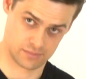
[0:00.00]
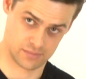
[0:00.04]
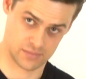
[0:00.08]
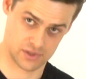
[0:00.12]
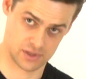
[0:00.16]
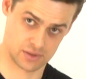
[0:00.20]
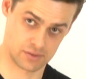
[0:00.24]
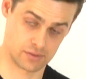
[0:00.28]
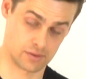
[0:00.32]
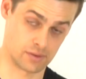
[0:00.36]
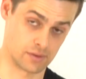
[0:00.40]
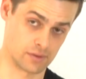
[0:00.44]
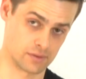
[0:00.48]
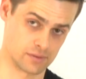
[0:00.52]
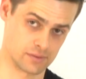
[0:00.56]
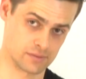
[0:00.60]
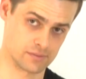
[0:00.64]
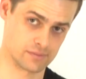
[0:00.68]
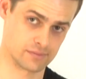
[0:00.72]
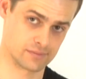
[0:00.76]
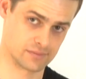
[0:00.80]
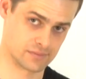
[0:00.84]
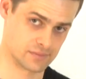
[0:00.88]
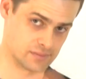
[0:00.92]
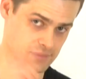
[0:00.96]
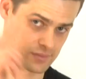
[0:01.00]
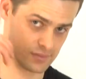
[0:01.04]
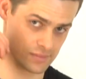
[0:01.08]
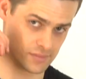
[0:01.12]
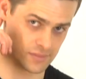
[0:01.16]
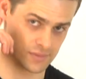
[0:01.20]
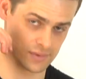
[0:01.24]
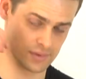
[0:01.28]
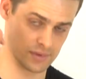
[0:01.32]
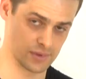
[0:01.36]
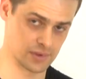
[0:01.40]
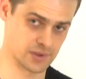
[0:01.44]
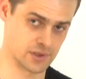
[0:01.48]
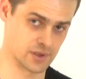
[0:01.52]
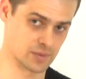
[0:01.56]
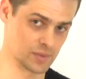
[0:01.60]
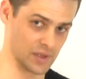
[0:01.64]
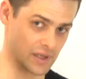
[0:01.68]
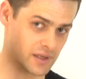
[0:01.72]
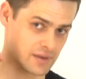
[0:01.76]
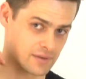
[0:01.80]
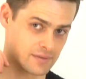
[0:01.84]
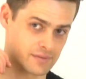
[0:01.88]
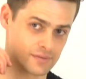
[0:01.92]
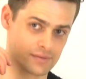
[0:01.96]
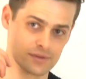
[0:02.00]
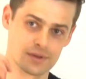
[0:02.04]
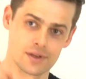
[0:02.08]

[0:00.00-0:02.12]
Strong, you hear me?